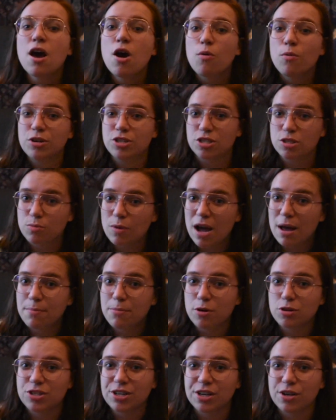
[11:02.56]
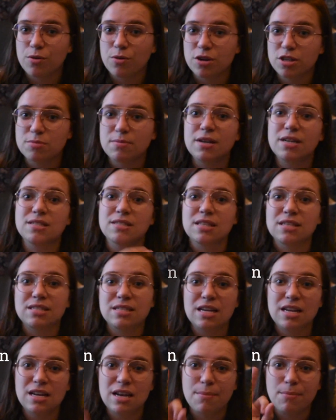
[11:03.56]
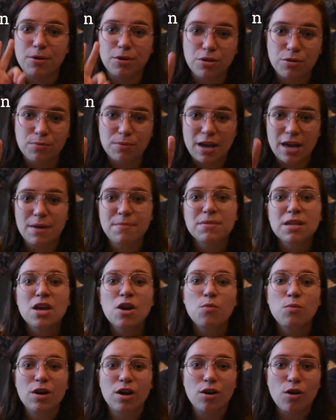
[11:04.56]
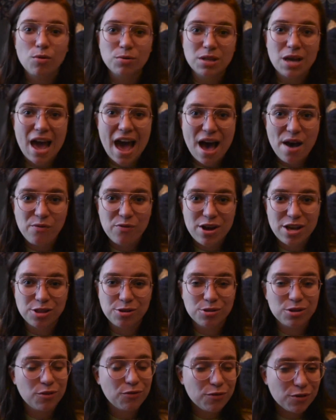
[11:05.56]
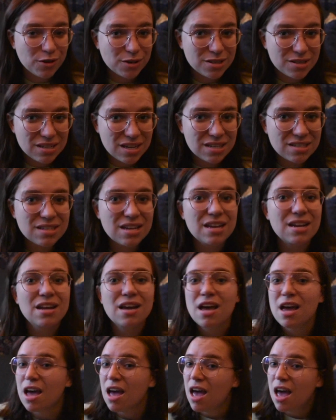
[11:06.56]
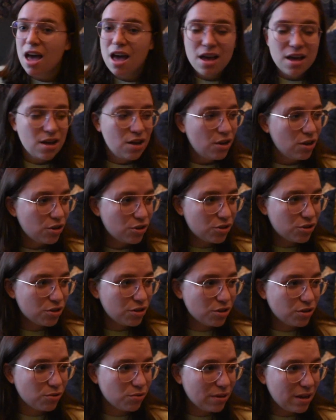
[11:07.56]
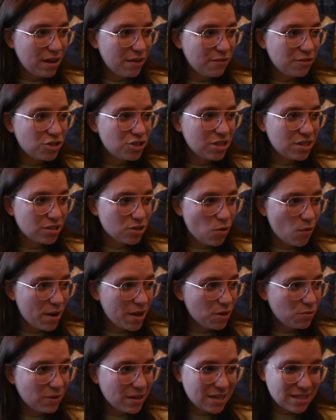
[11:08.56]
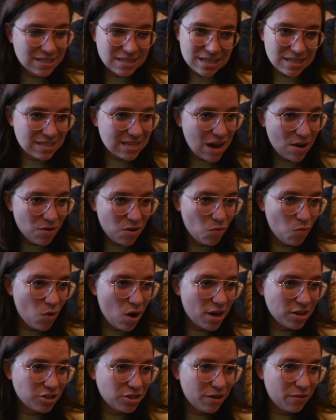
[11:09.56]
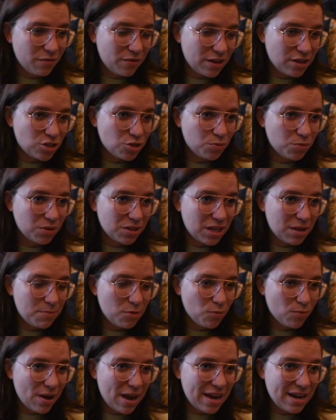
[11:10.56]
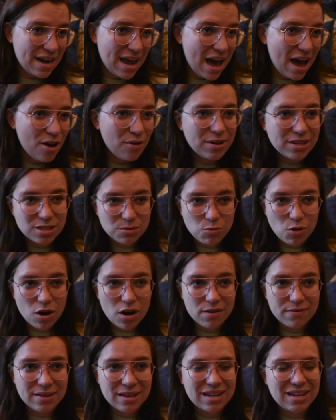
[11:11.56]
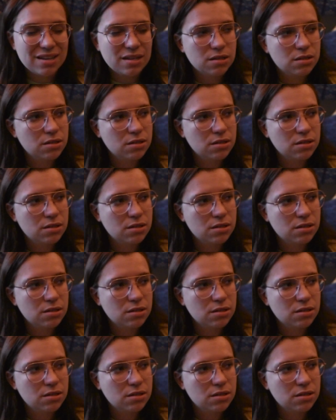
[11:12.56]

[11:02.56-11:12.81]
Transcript: which is why BoJack Horseman is listed at number 3. We are only halfway through the first season. Good grief, she's going to want to sit down and watch it eventually, but right now it's more of a...